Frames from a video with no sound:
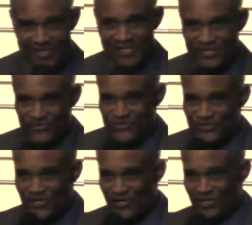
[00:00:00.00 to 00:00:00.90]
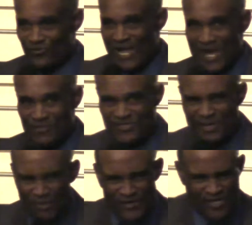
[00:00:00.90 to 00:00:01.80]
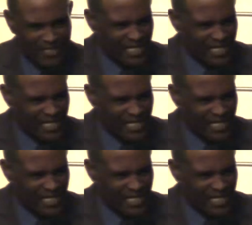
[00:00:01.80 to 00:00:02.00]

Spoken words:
And they used to tell the linemen, come on here